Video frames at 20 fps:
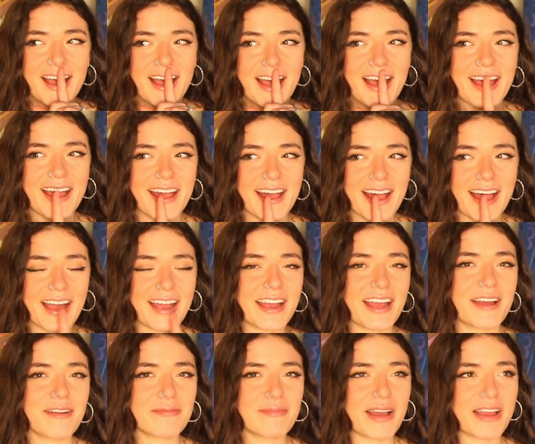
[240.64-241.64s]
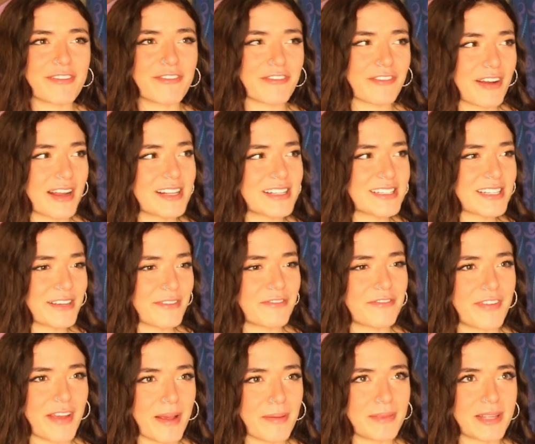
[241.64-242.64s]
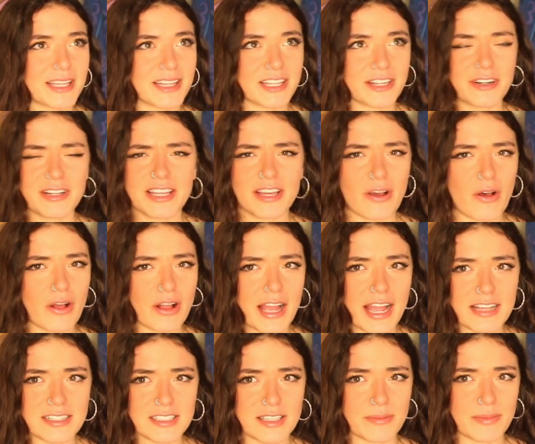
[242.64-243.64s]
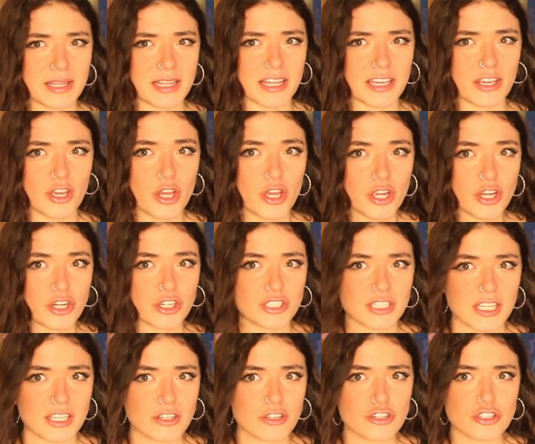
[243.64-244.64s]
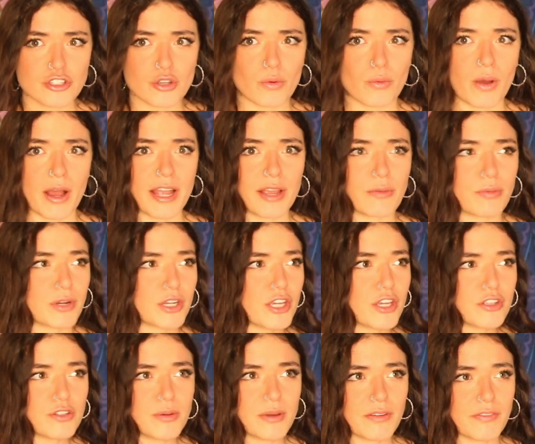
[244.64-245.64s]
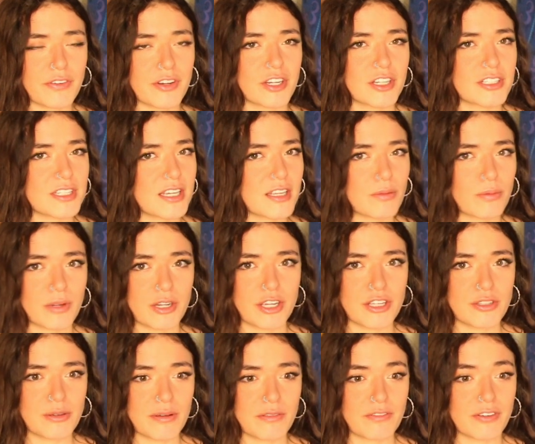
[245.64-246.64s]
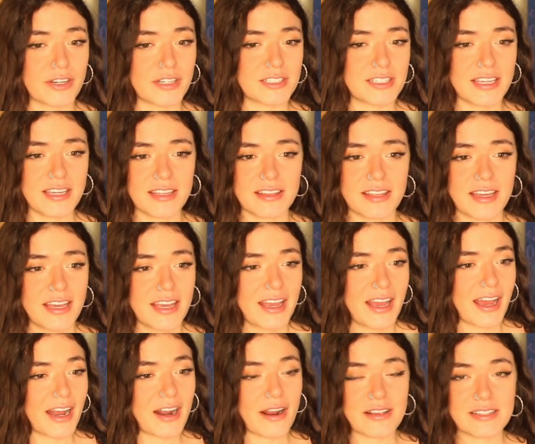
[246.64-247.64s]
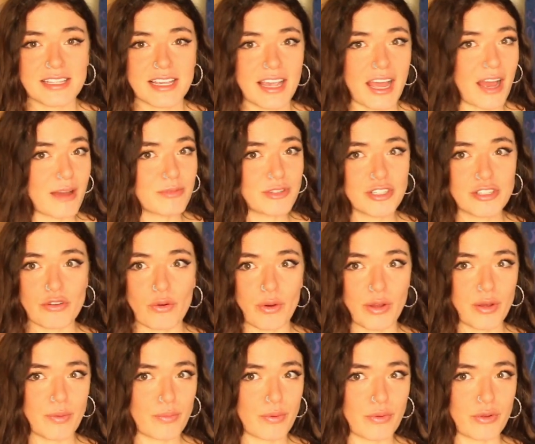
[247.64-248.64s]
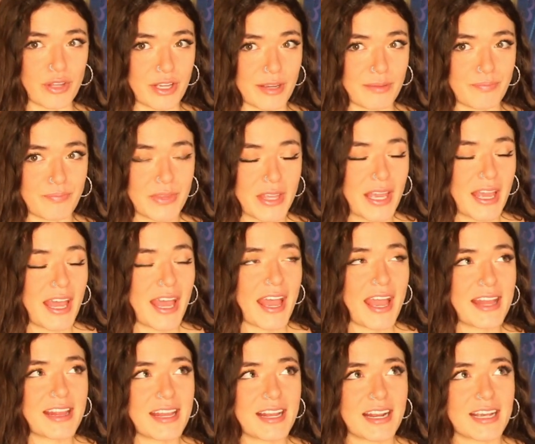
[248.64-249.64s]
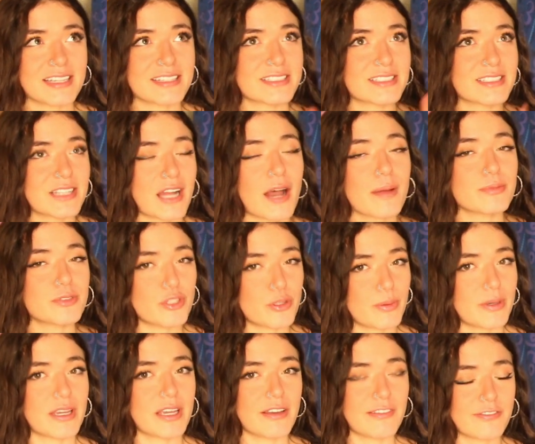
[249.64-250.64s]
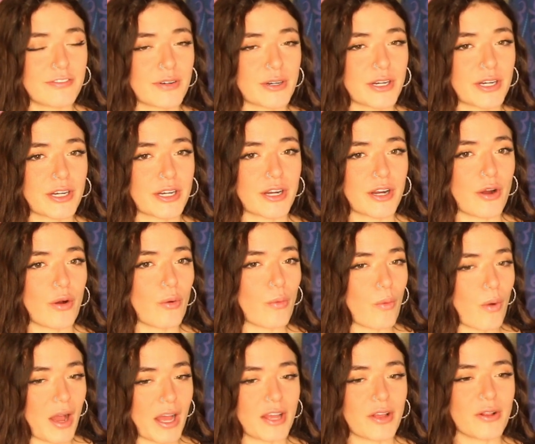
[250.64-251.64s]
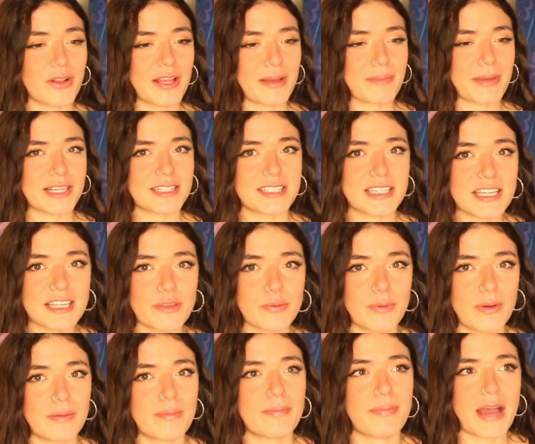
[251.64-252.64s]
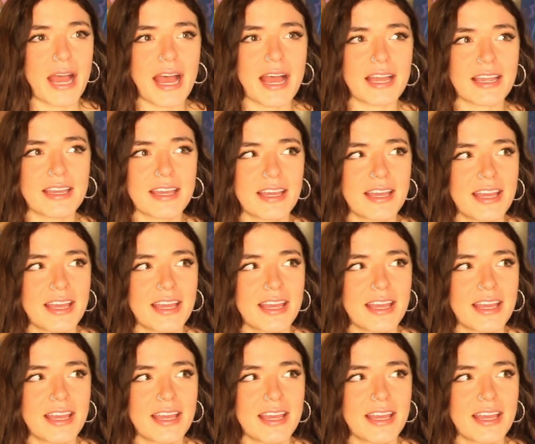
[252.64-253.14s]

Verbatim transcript: I had my friends and family literally all asking me, like, your teeth are so white, what are you doing for your teeth, what are you doing for your teeth? And I was like, I'm just oil pulling. And then I stopped doing it for a while, and my teeth went back.